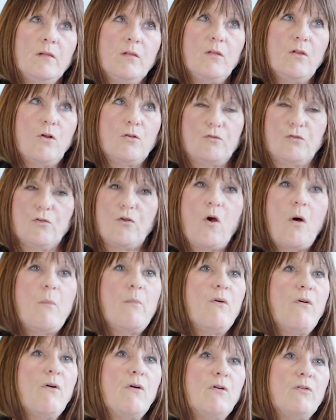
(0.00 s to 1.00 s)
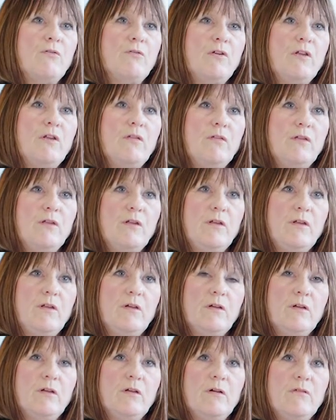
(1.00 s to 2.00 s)
Lots of camaraderie.
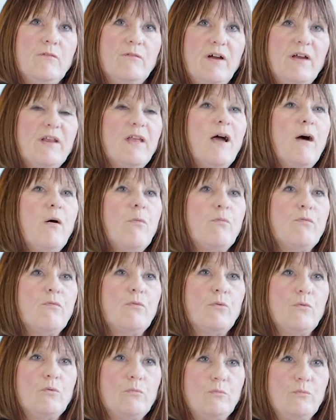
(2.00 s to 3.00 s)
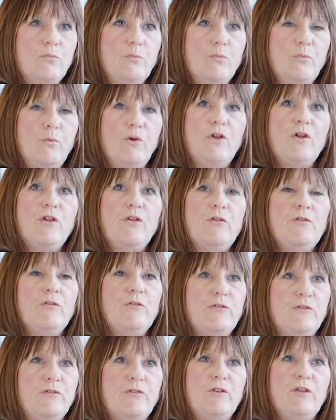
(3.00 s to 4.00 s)
Very helpful, working
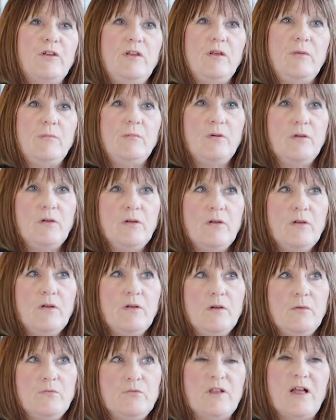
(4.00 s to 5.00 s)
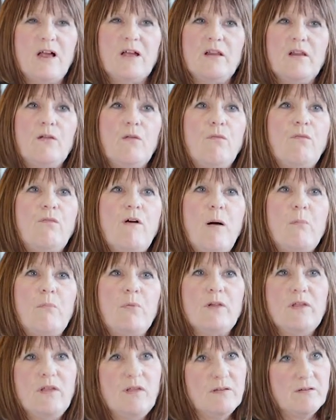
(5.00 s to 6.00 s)
as a team. It's like a little
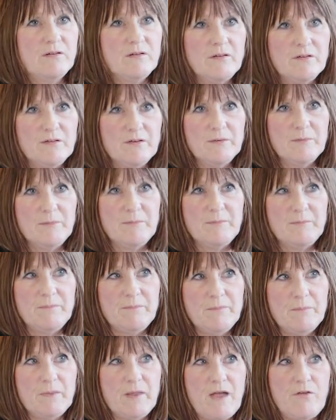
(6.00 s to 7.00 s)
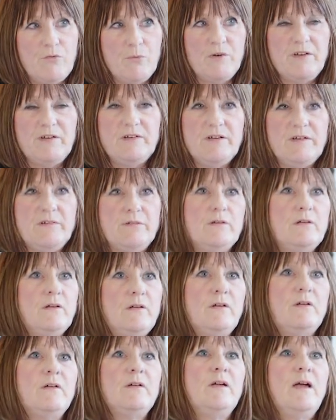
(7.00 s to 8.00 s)
family. Everybody did
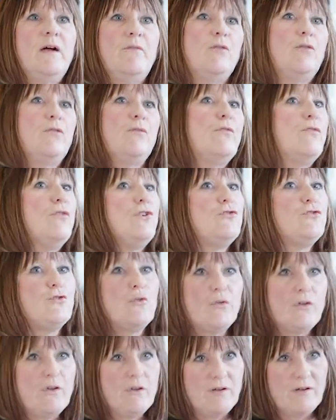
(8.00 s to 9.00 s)
everything for each other,